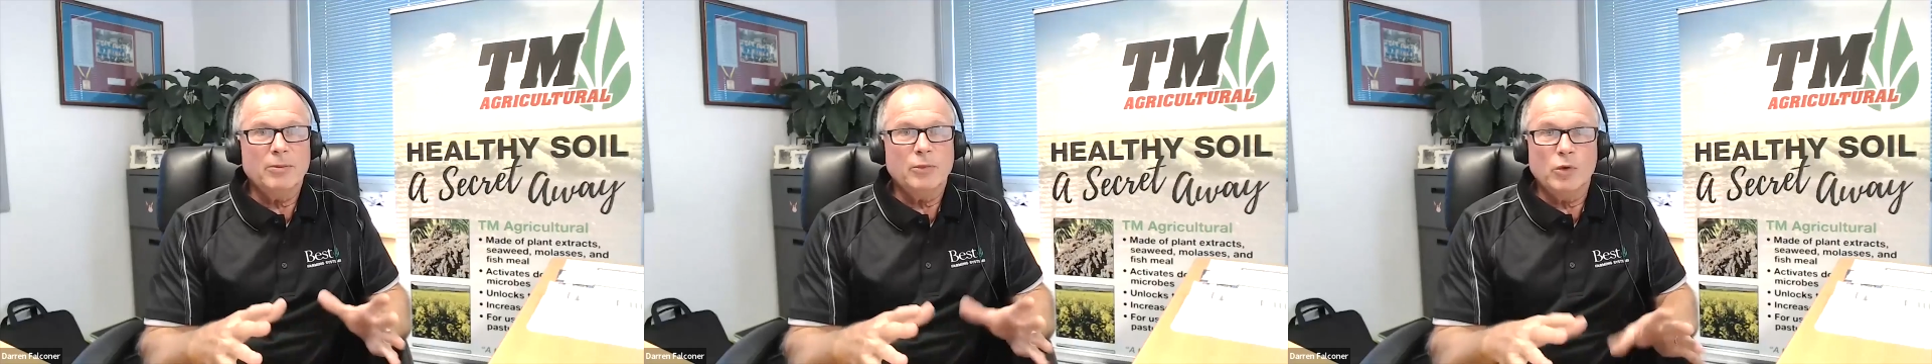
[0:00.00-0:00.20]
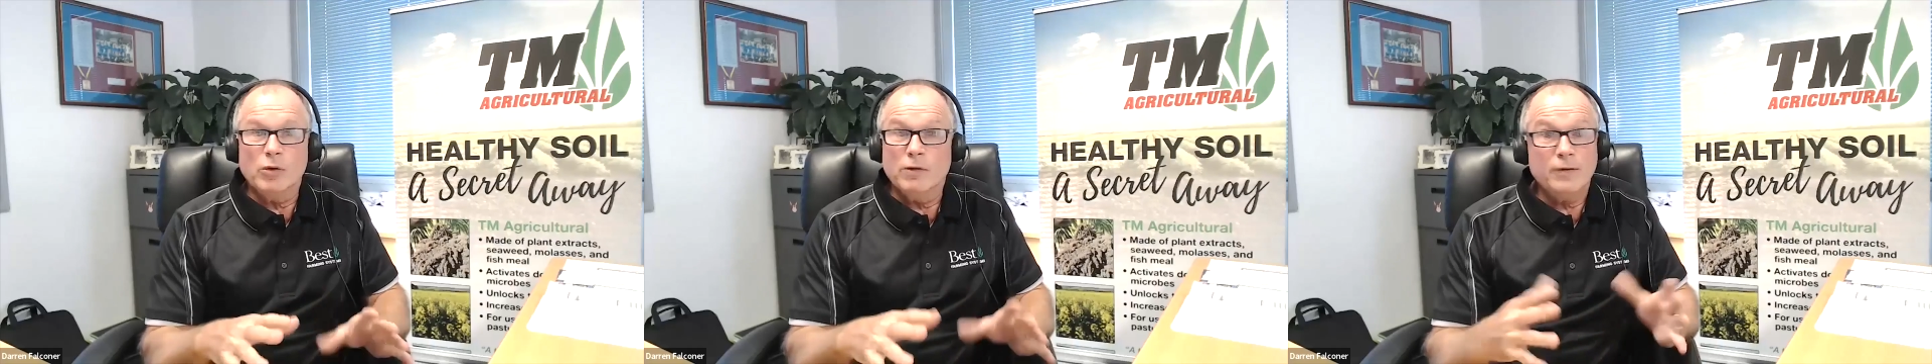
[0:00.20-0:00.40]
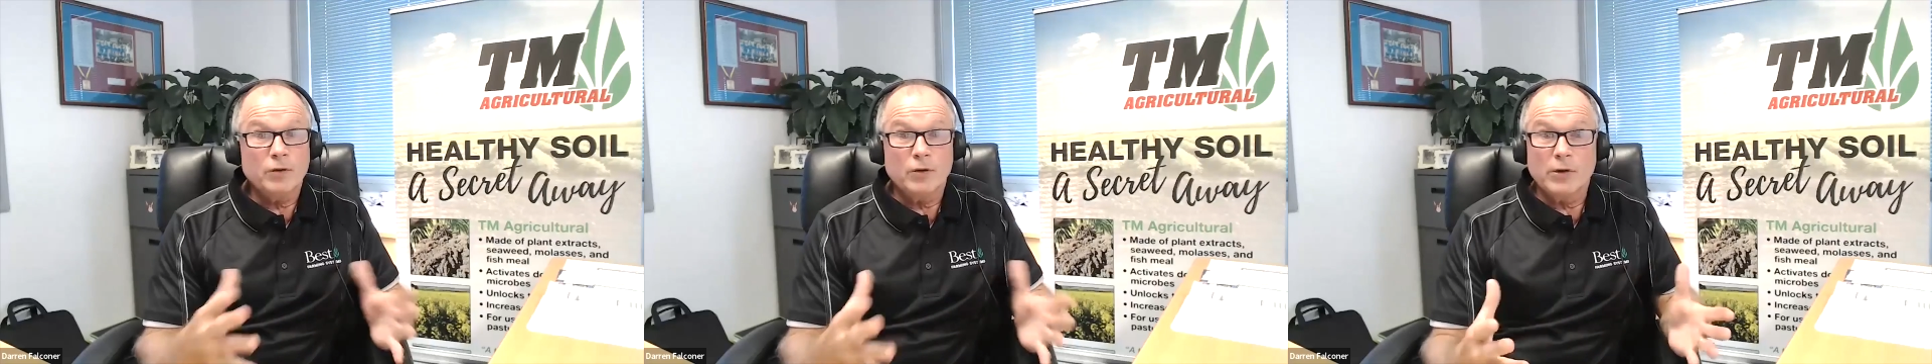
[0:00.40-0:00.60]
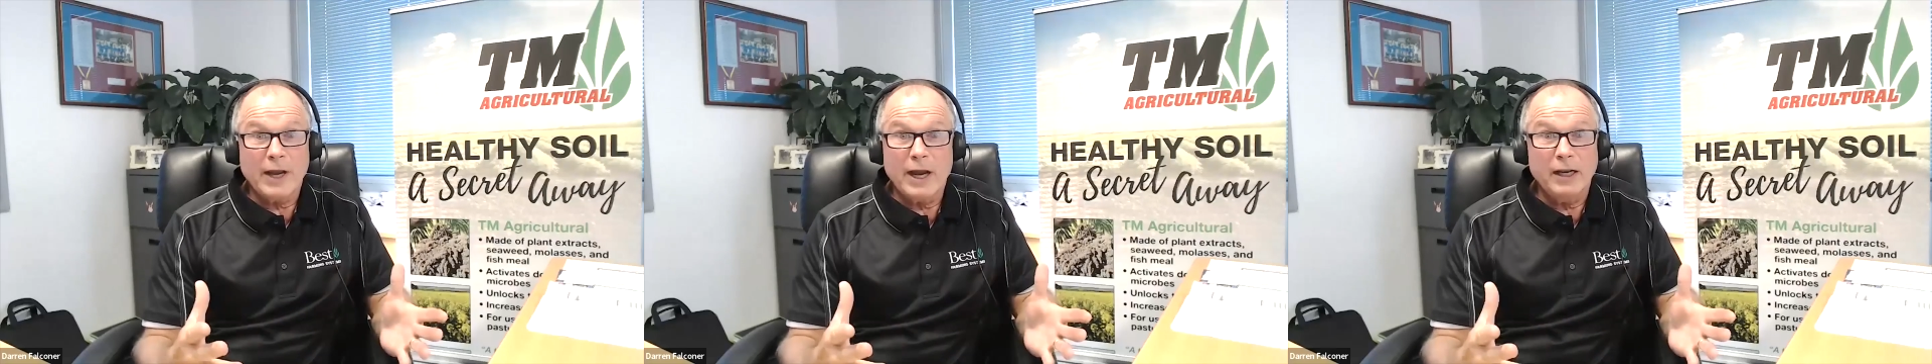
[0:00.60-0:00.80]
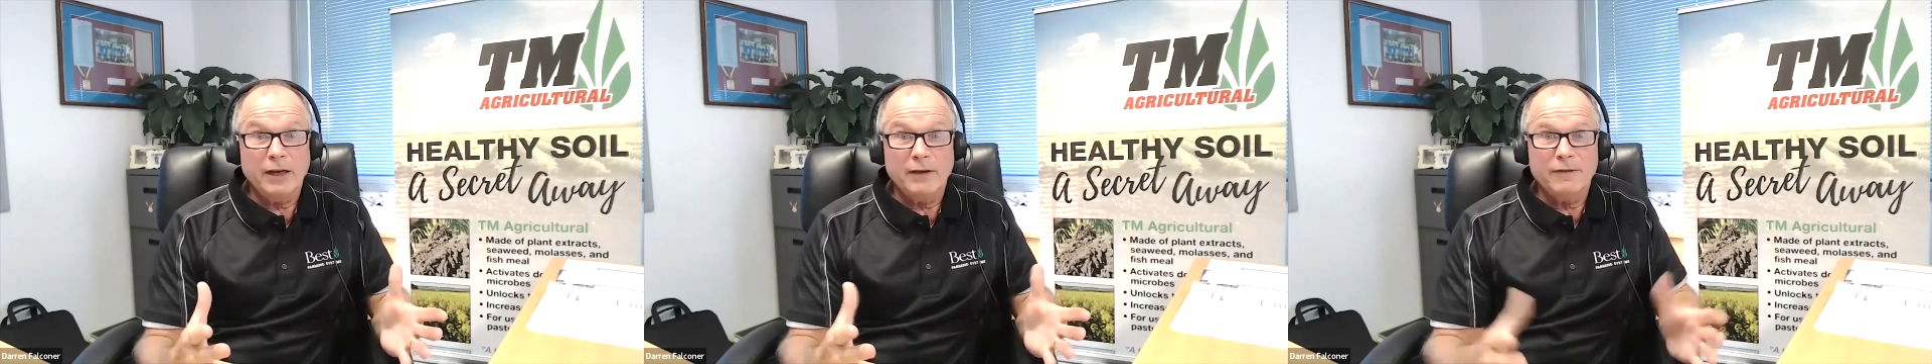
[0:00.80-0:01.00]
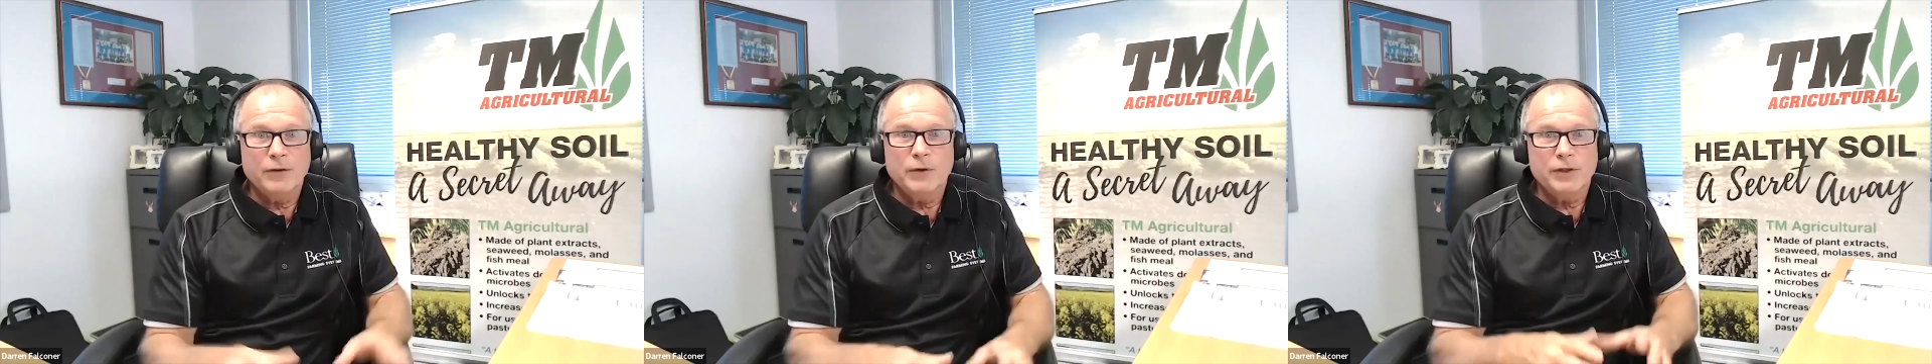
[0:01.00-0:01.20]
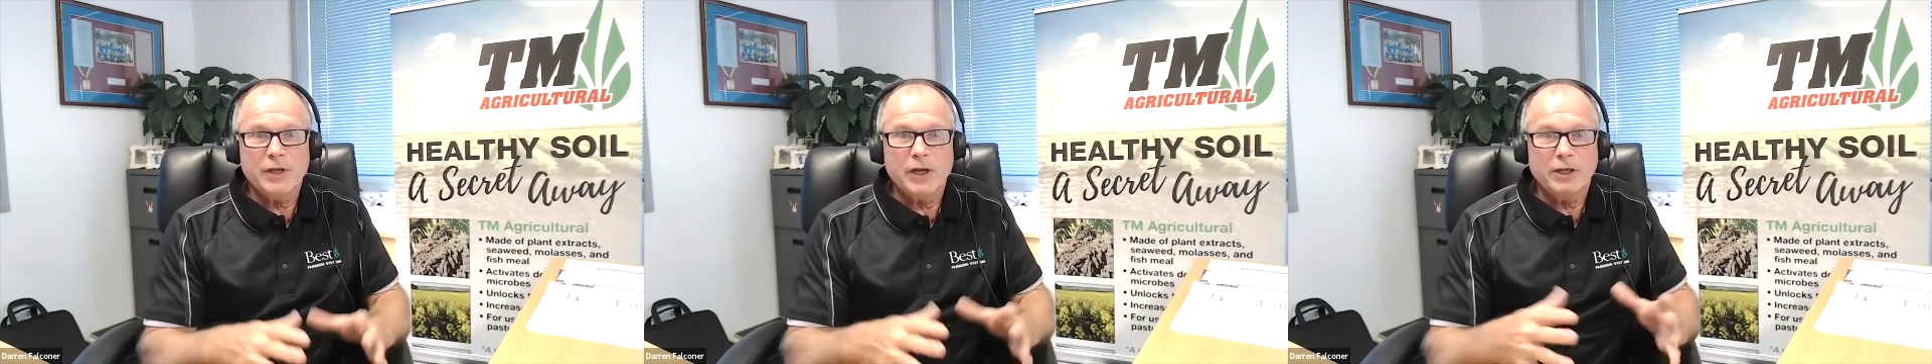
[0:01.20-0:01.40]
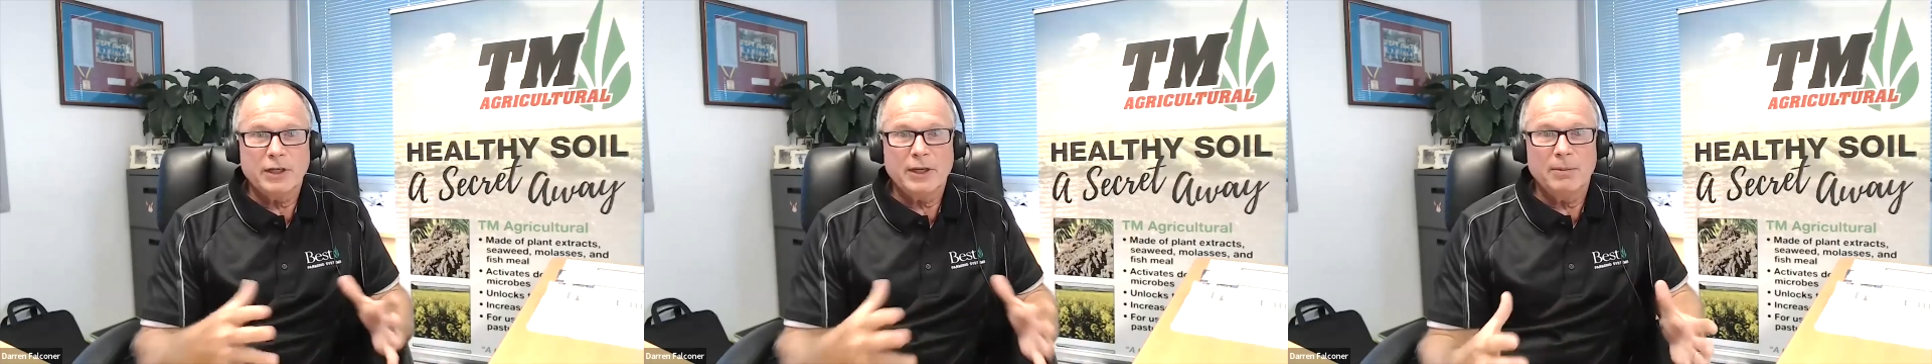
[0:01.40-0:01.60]
all for organic food.
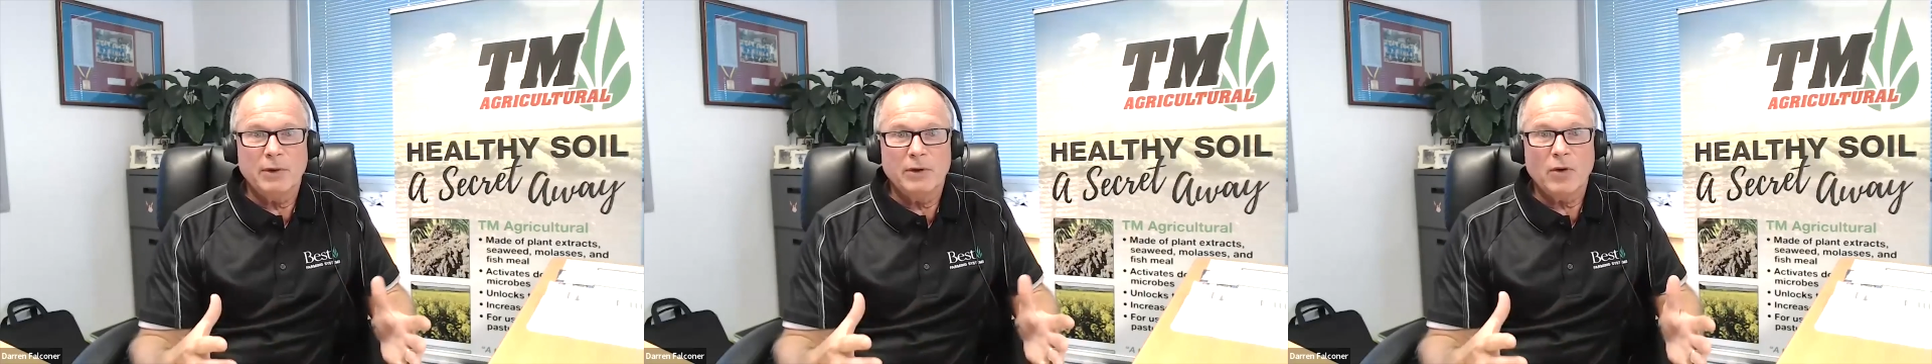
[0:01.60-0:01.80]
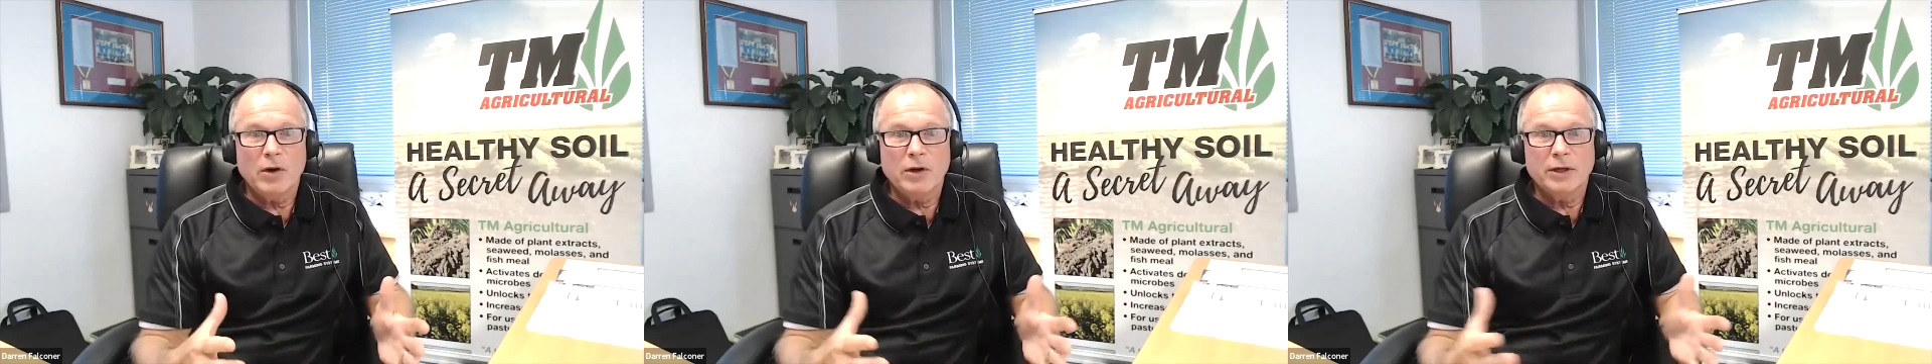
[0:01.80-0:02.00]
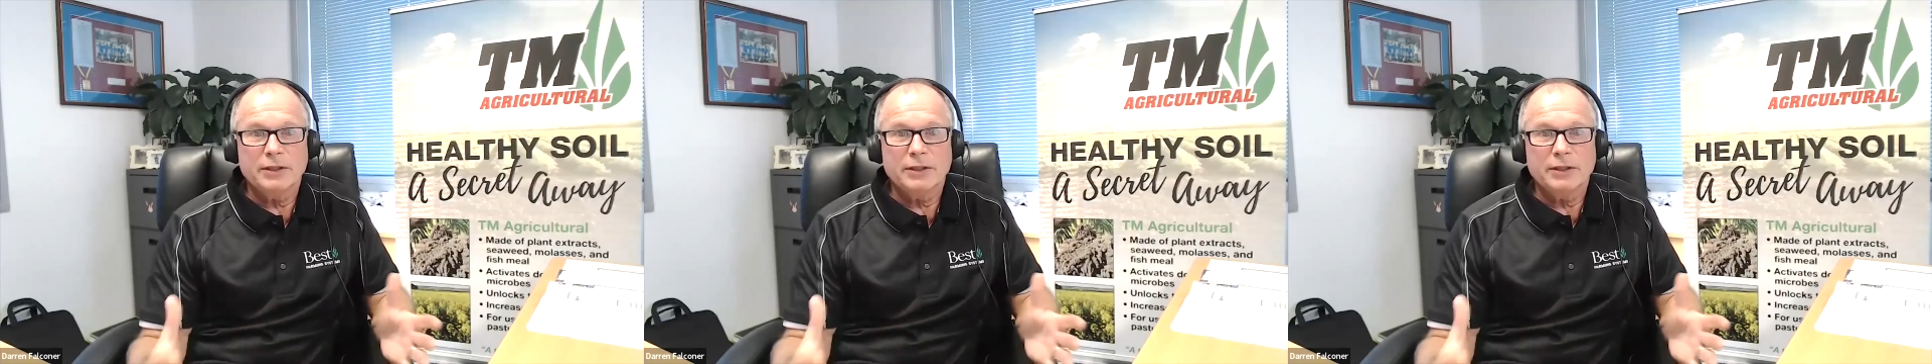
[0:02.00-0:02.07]
Don't get me wrong;